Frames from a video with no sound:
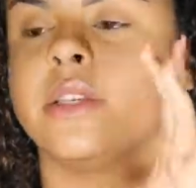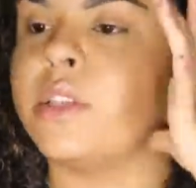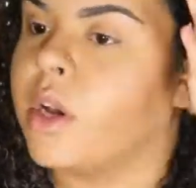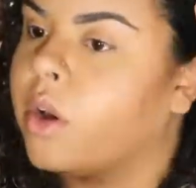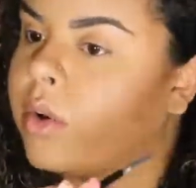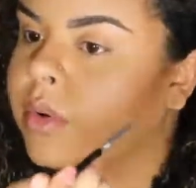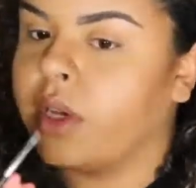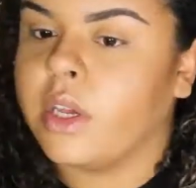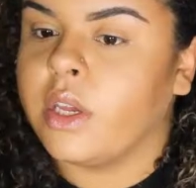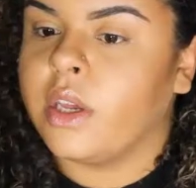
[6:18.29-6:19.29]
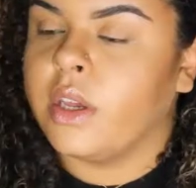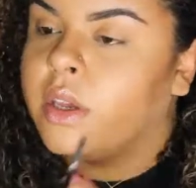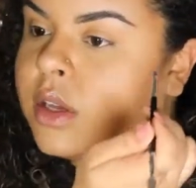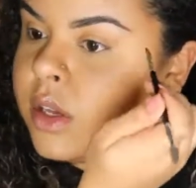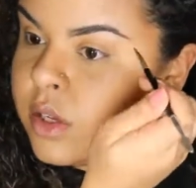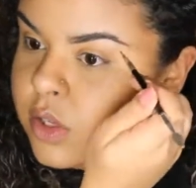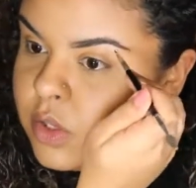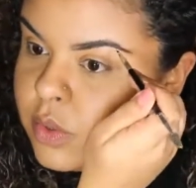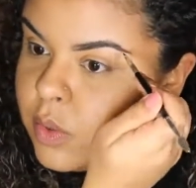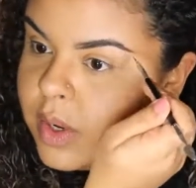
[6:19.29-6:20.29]
So
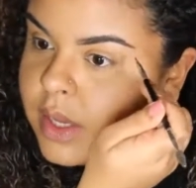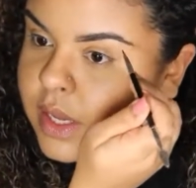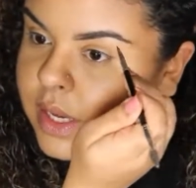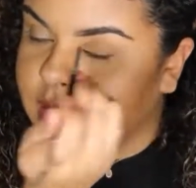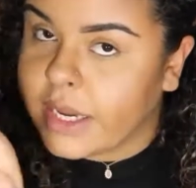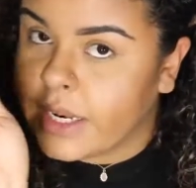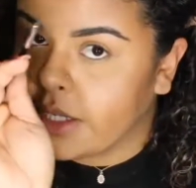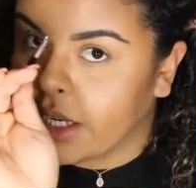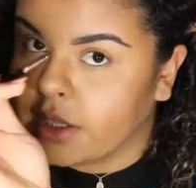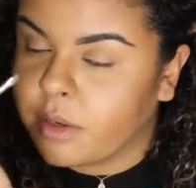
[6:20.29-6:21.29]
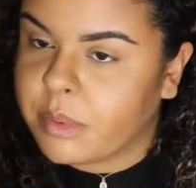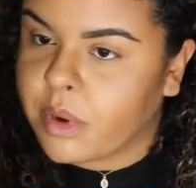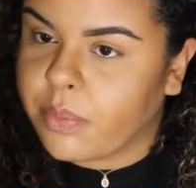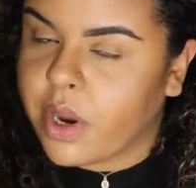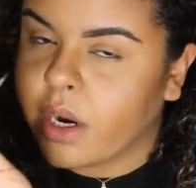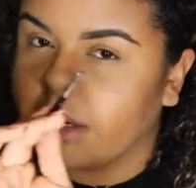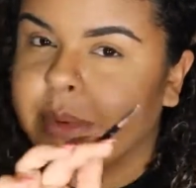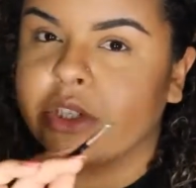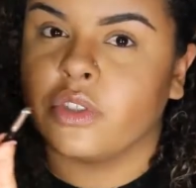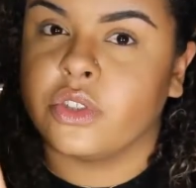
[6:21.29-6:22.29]
you, again, take a little bit more product,
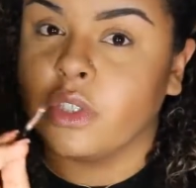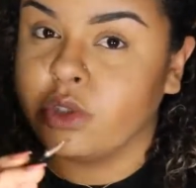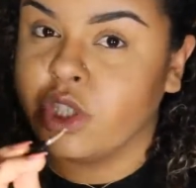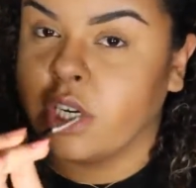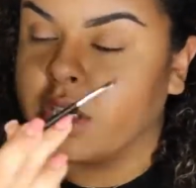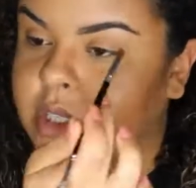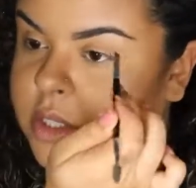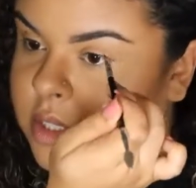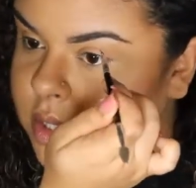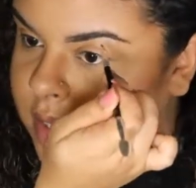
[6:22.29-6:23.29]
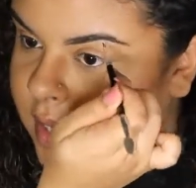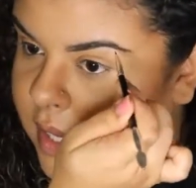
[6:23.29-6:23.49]
make sure there's no chunks,